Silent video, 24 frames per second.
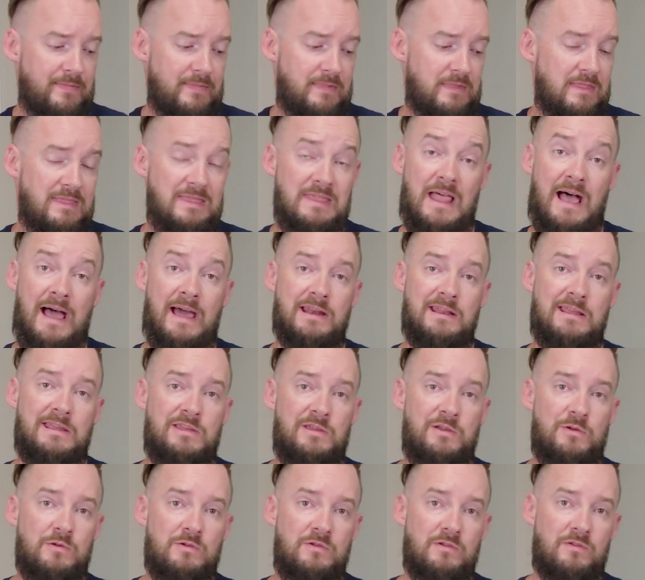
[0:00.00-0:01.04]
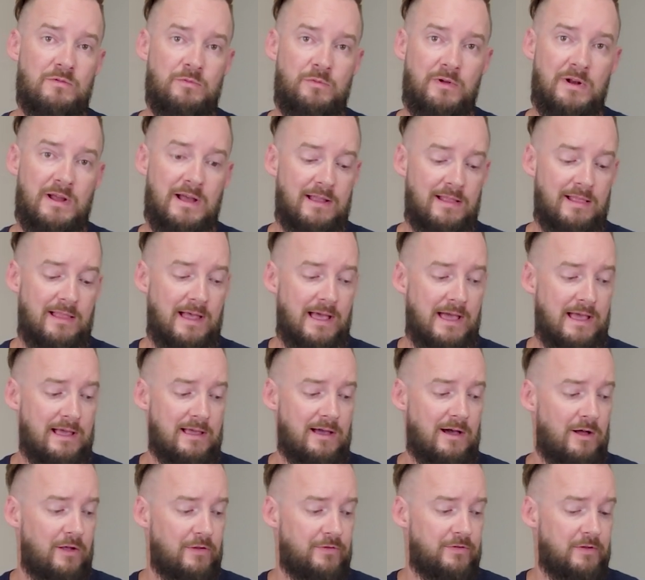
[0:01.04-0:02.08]
not huge is what I like.
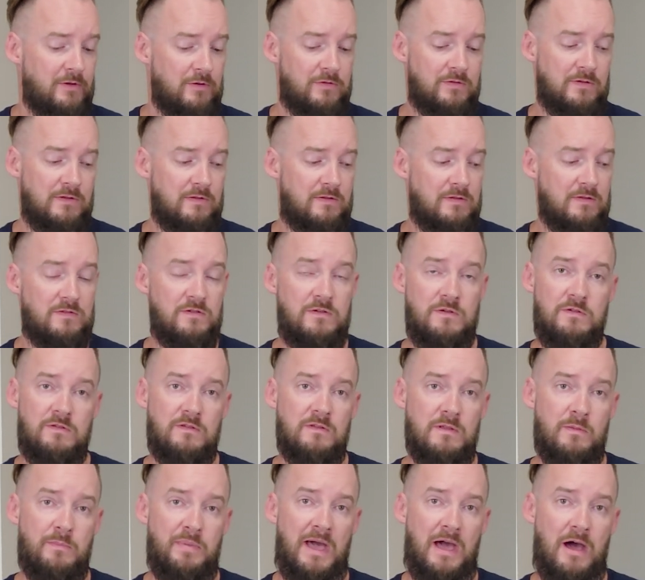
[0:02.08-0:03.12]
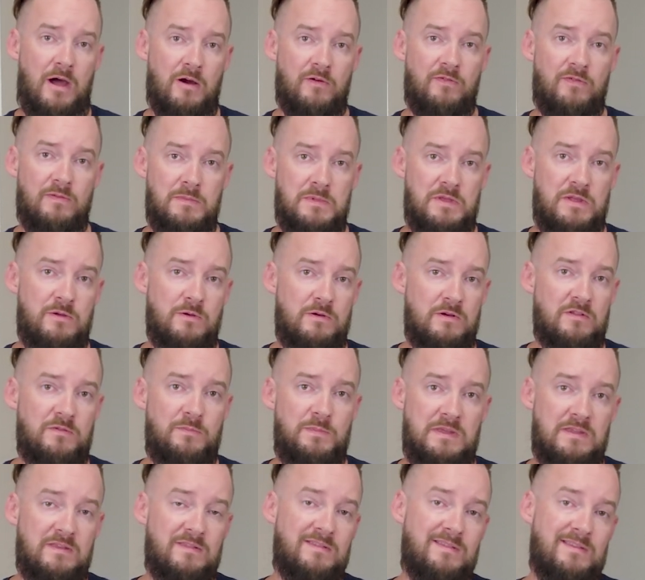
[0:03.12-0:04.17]
Also, since it's using the power from the
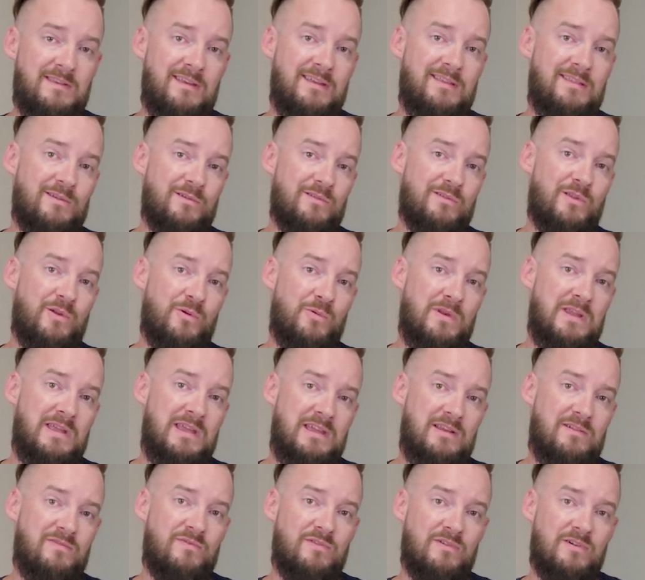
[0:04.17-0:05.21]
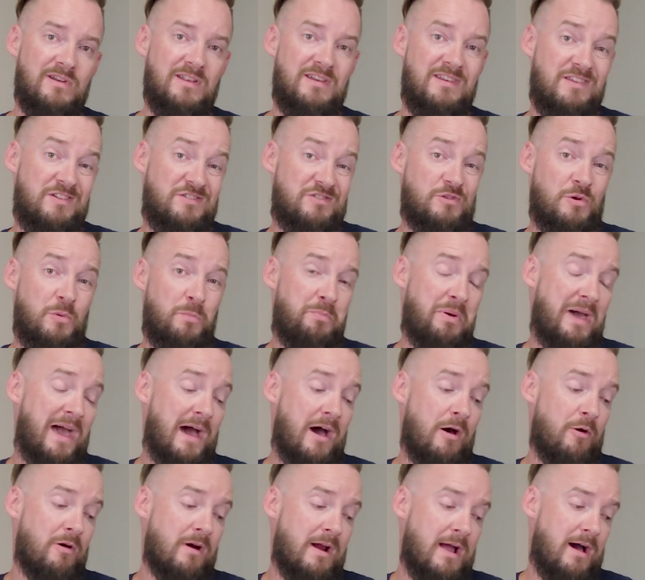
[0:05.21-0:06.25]
USB-C, there's no need for an additional
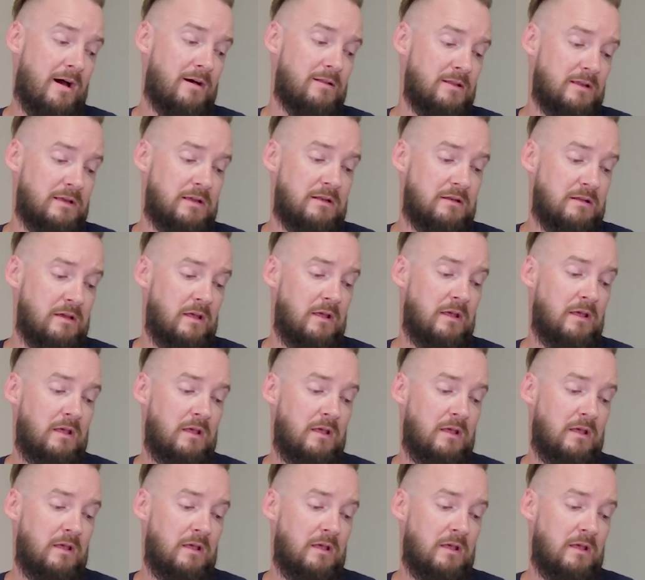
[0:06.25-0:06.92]
power outlet.